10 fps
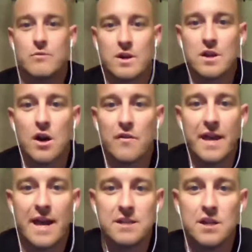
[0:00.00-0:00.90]
you want to call
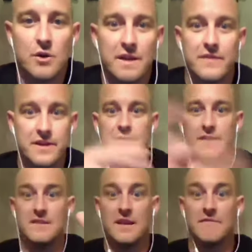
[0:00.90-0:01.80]
that, in the
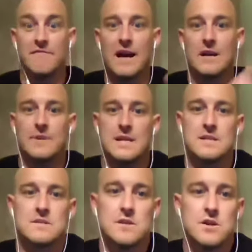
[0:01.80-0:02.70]
environment.
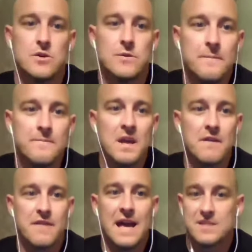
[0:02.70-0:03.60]
And so
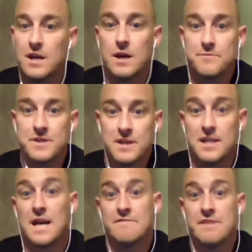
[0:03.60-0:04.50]
that's helped a
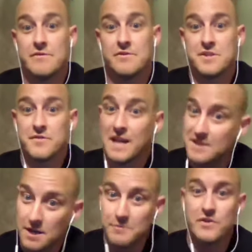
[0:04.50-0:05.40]
lot of levels, though.
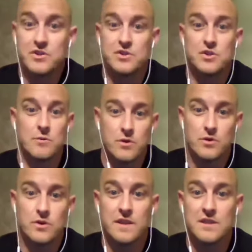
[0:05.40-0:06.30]
That's helped Division II
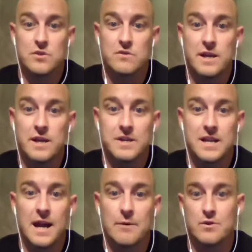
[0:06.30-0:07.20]
recruiting. That's certainly helped
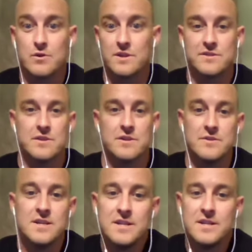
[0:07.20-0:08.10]
NAIA recruiting.
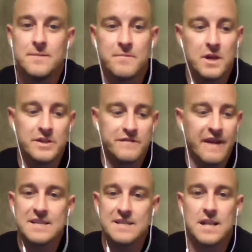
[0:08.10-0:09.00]
So, it's
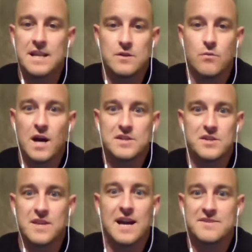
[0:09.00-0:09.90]
fascinating to watch
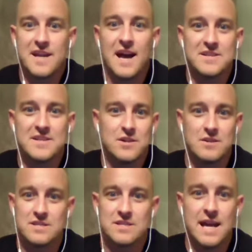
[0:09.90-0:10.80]
on the outside,
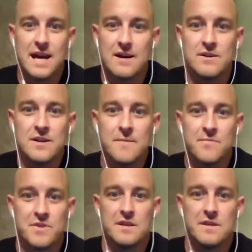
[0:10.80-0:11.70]
to see how
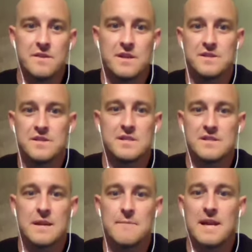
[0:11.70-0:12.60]
the
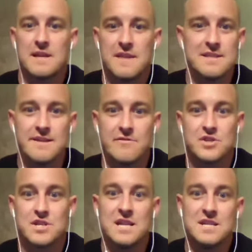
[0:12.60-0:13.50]
decisions they make at that level
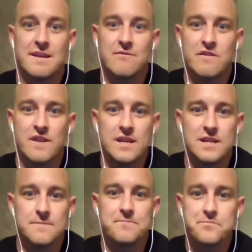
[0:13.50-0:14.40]
changes
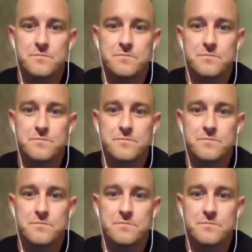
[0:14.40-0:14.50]
everything. And,